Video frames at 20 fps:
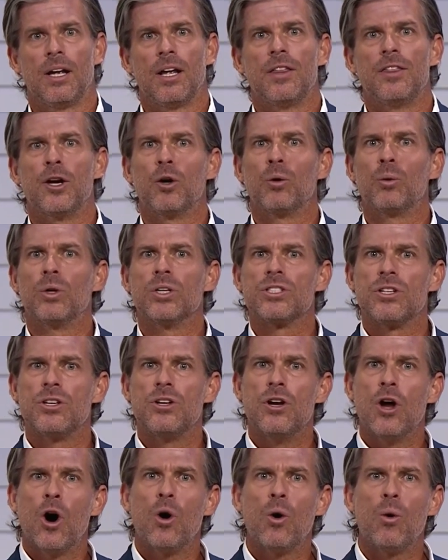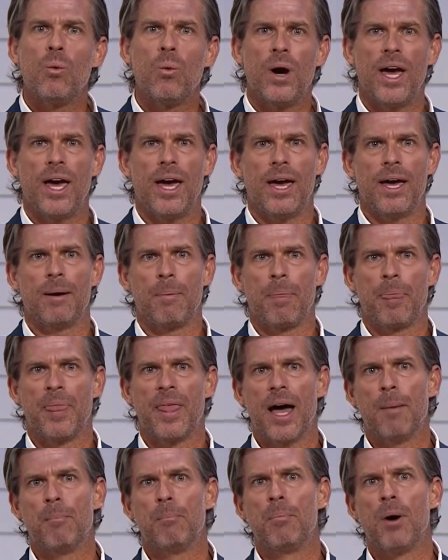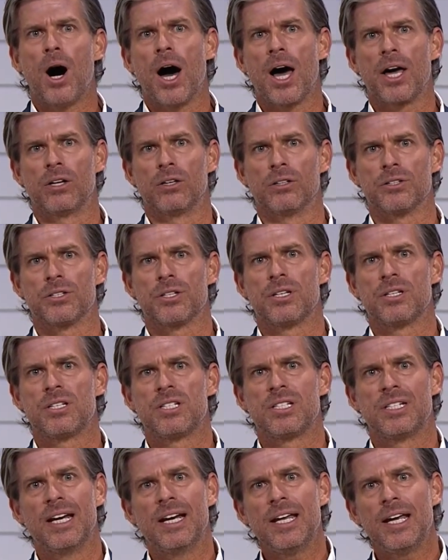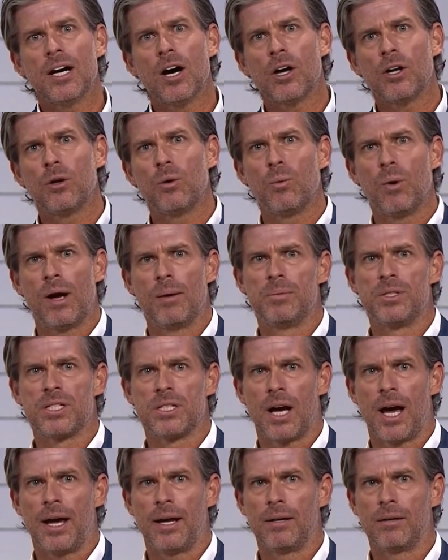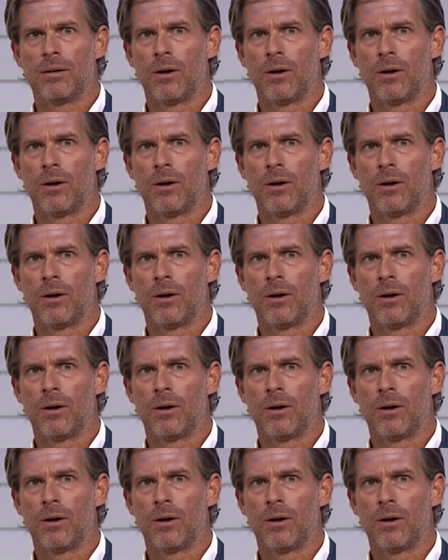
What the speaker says: There was no way that bottles sitting on a website